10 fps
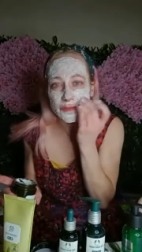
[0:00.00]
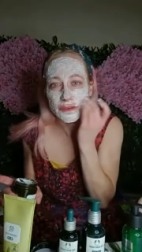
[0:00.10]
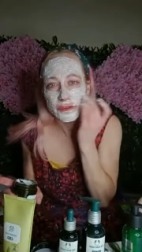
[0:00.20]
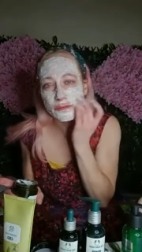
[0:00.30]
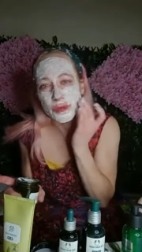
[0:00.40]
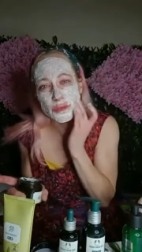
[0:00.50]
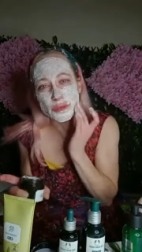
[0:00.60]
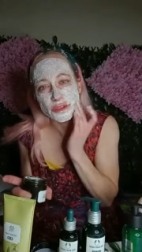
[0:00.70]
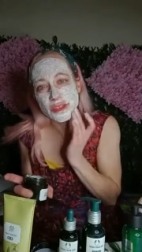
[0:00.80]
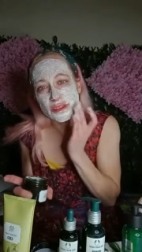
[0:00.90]
So some
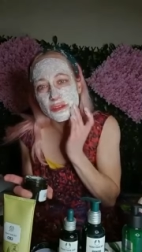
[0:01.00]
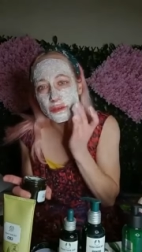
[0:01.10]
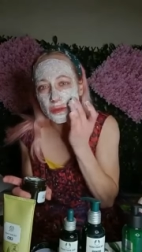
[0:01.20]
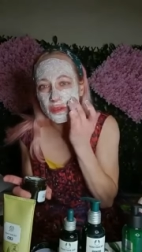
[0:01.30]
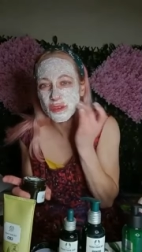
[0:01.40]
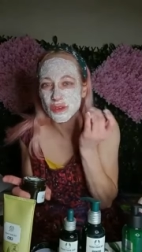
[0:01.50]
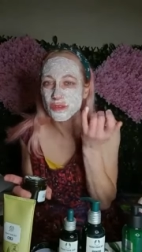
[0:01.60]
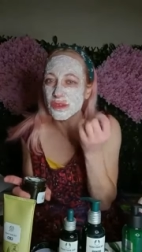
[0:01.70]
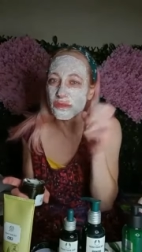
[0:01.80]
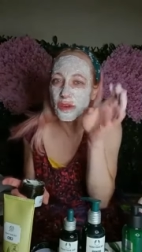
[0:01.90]
people tend to do it sort of
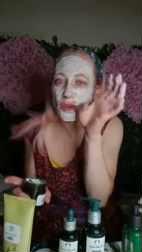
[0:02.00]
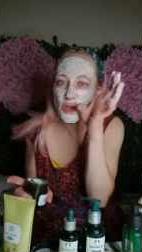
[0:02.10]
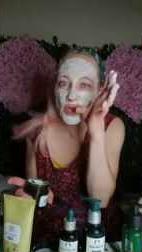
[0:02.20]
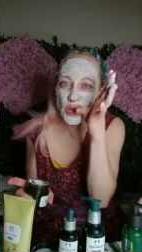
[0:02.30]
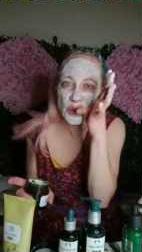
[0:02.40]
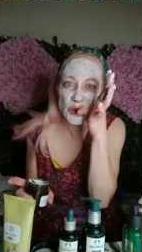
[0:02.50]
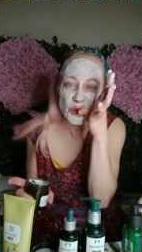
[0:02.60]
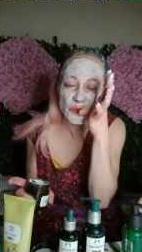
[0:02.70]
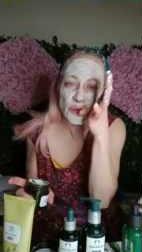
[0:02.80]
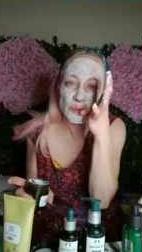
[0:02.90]
3-4 days,
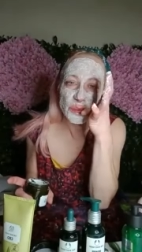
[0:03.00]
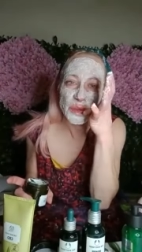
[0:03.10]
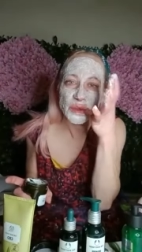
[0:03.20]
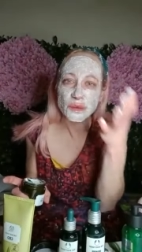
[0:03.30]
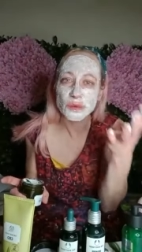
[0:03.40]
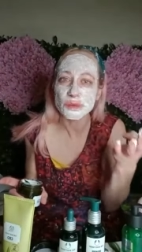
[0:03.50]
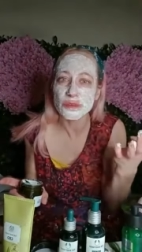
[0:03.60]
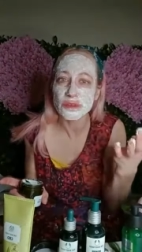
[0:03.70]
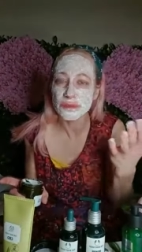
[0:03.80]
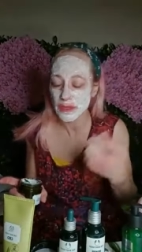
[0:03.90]
leave it a bit.
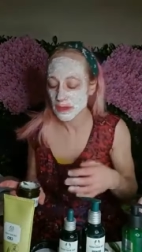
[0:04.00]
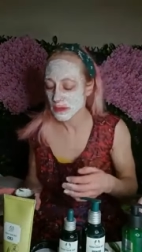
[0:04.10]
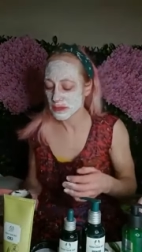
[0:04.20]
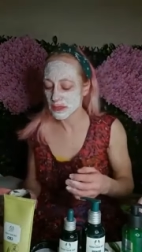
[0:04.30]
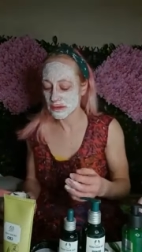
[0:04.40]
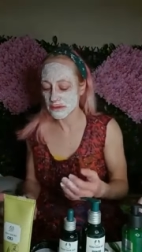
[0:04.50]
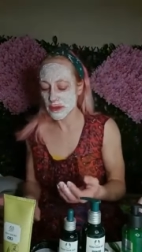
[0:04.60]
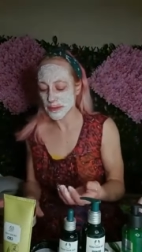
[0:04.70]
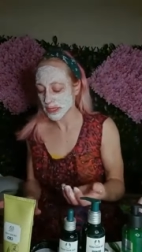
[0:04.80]
Whoops, they leave it a